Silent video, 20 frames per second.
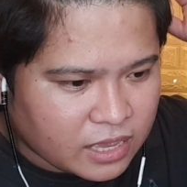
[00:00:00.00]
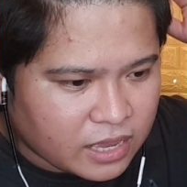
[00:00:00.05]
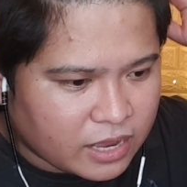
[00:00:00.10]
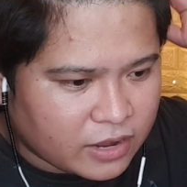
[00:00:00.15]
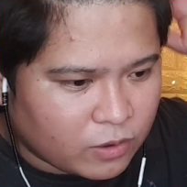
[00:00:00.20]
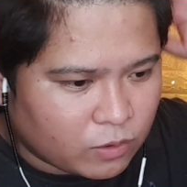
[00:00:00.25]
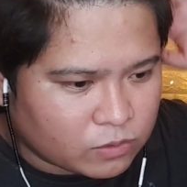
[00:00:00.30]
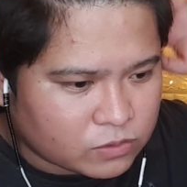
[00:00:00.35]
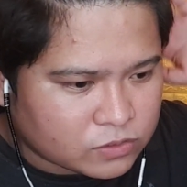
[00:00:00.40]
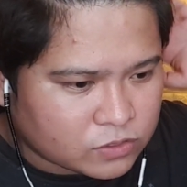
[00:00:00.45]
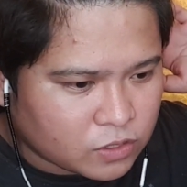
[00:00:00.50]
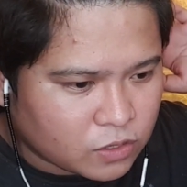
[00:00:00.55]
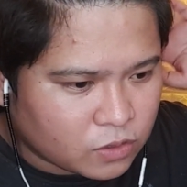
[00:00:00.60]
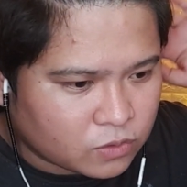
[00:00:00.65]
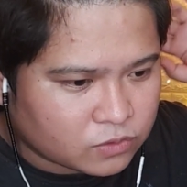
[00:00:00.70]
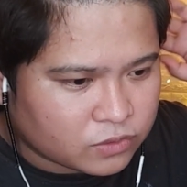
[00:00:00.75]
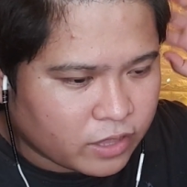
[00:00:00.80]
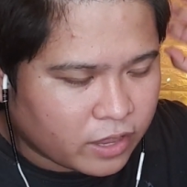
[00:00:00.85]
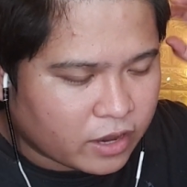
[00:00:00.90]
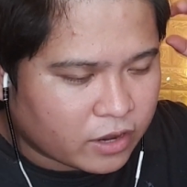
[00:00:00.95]
and
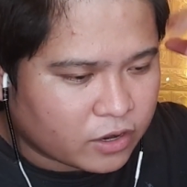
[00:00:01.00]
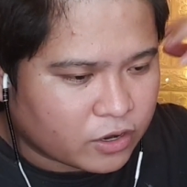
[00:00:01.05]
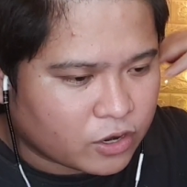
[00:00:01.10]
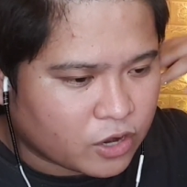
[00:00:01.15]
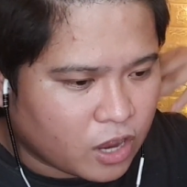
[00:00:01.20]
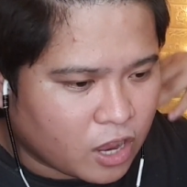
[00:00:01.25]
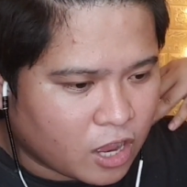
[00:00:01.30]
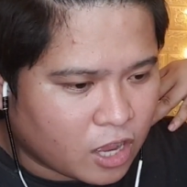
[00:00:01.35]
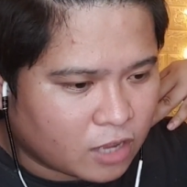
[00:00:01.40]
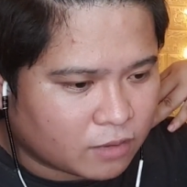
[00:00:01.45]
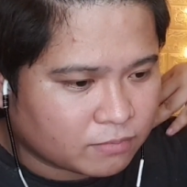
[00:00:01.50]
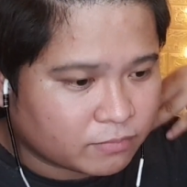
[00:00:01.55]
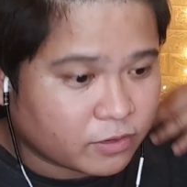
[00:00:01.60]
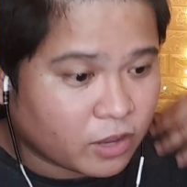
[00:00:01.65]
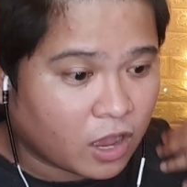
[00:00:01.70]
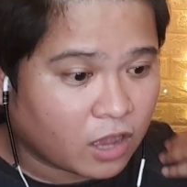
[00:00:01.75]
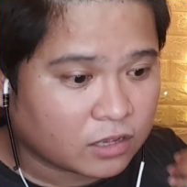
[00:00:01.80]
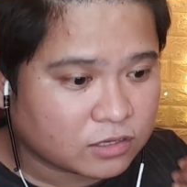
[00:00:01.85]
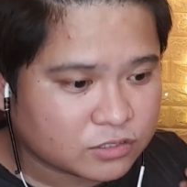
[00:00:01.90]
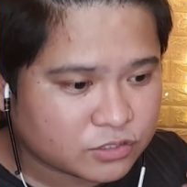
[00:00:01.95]
also their
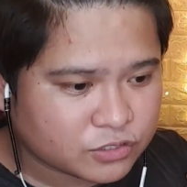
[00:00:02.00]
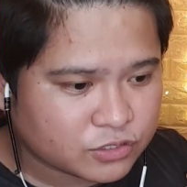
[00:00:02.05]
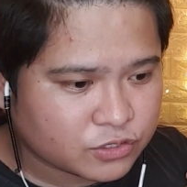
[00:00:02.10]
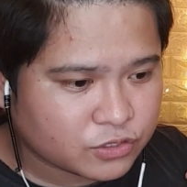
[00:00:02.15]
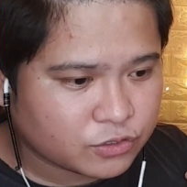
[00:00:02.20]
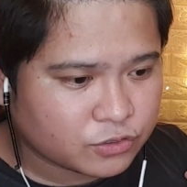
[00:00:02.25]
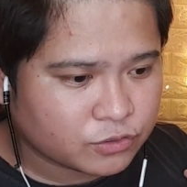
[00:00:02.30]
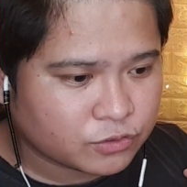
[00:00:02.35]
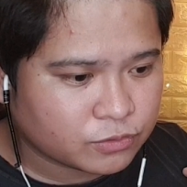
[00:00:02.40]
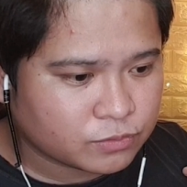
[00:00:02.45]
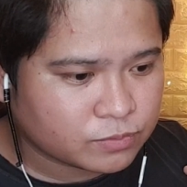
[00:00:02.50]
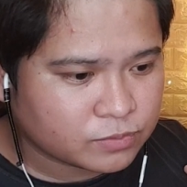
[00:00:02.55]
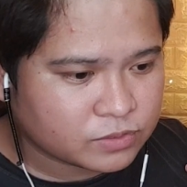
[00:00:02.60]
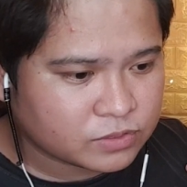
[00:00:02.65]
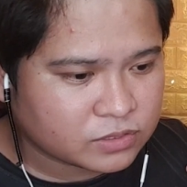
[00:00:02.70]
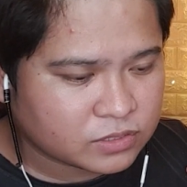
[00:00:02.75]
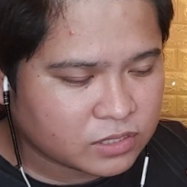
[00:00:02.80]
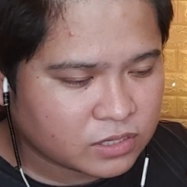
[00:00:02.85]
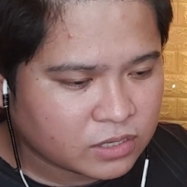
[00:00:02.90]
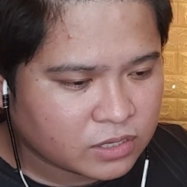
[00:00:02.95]

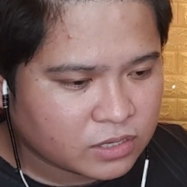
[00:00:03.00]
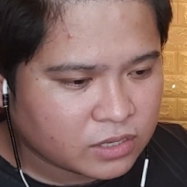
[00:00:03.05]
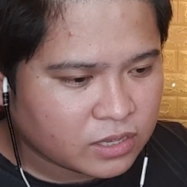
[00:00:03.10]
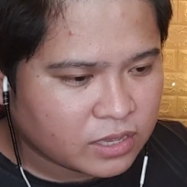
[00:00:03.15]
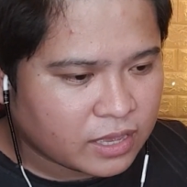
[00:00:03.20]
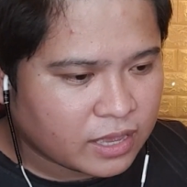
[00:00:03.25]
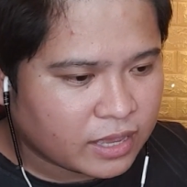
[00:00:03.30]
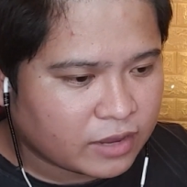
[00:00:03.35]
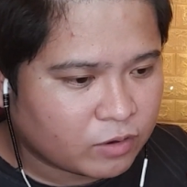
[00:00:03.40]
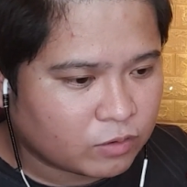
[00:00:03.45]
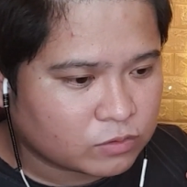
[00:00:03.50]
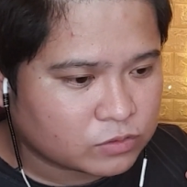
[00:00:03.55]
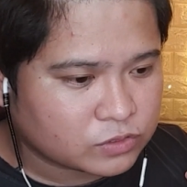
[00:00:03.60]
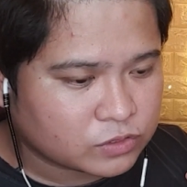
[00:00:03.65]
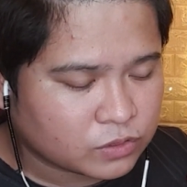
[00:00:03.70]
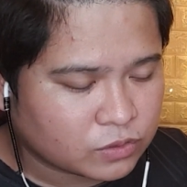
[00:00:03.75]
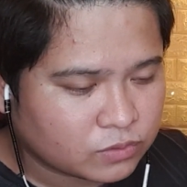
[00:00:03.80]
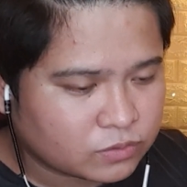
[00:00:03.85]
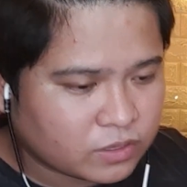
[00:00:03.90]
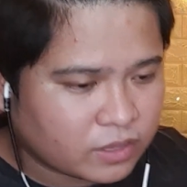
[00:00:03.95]
costumes and
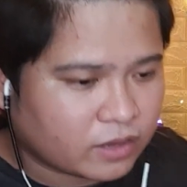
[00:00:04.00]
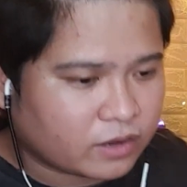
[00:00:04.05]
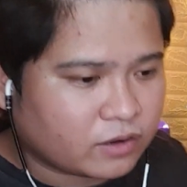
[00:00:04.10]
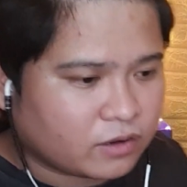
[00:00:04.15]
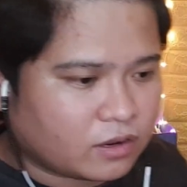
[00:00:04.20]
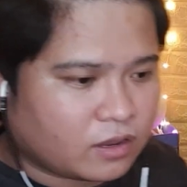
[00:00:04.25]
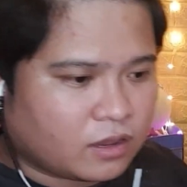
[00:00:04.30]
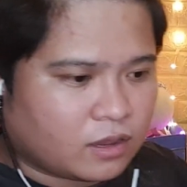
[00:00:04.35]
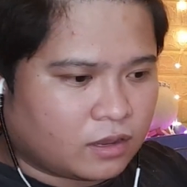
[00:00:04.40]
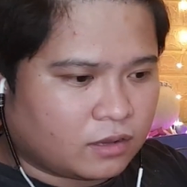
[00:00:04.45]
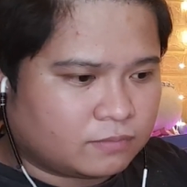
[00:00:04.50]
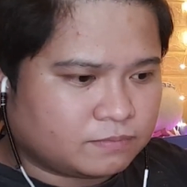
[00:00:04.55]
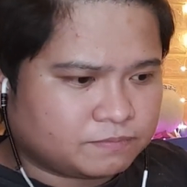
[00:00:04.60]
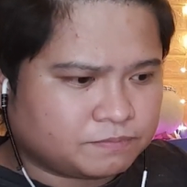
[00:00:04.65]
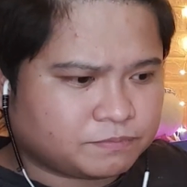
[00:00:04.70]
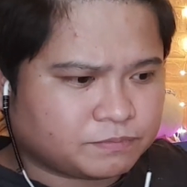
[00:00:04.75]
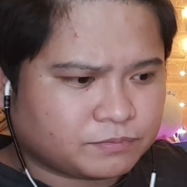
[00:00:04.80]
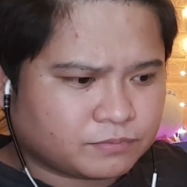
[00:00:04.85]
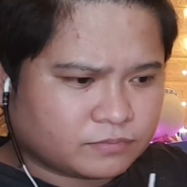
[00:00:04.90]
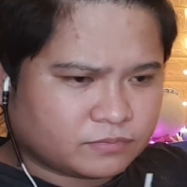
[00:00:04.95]
also their
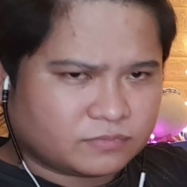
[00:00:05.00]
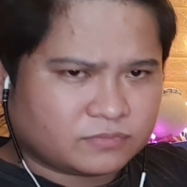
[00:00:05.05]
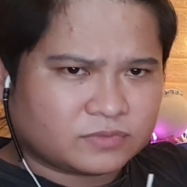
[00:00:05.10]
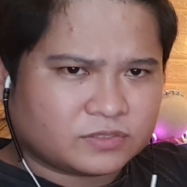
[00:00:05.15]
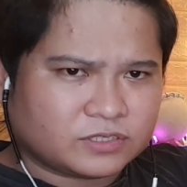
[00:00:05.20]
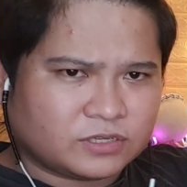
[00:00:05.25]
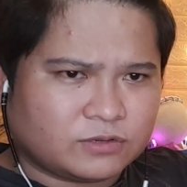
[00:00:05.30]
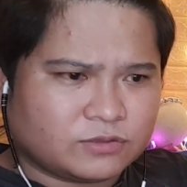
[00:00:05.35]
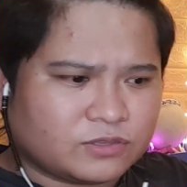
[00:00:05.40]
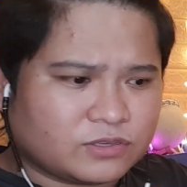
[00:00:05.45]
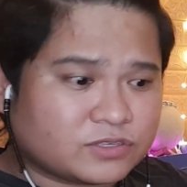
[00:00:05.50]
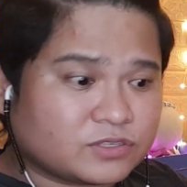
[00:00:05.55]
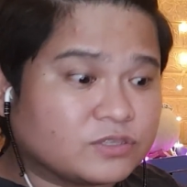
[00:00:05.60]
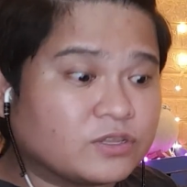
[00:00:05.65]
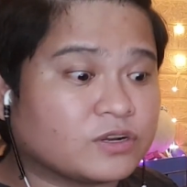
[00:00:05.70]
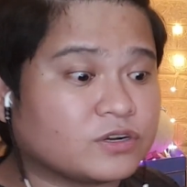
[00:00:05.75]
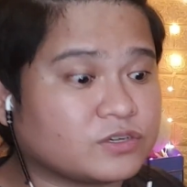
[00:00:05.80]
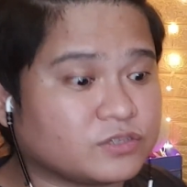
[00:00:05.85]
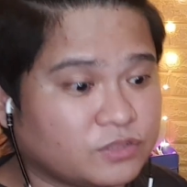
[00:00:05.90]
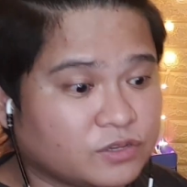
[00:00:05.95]
you know,
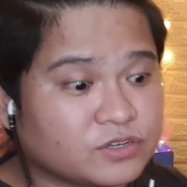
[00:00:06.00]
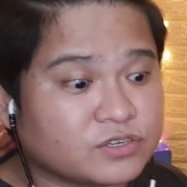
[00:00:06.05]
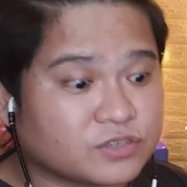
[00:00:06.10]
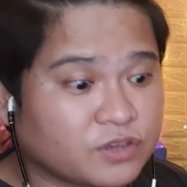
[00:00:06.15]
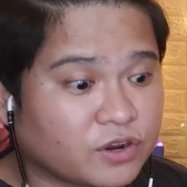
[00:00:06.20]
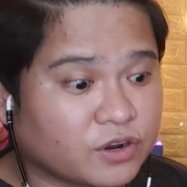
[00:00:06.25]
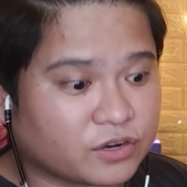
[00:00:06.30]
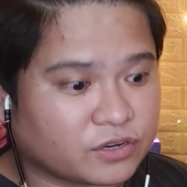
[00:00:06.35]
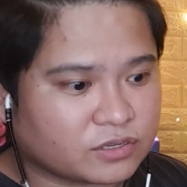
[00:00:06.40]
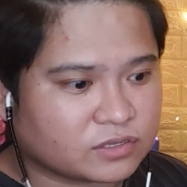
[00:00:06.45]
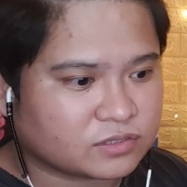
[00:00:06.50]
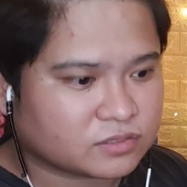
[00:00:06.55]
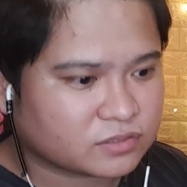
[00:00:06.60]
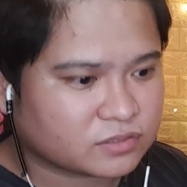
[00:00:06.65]
their skirt.